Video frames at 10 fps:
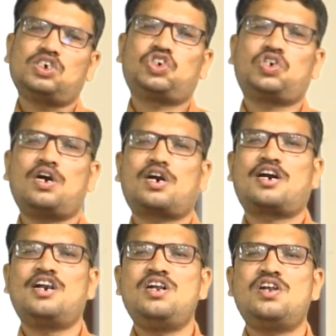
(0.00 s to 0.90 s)

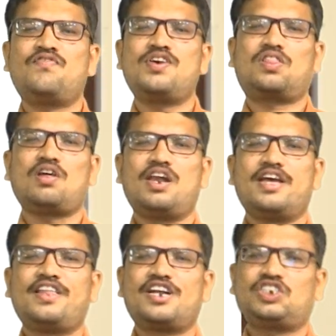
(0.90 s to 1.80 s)
shackled with
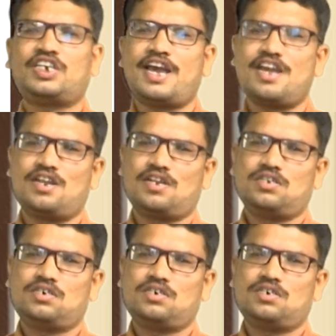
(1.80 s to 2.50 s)
leather chain.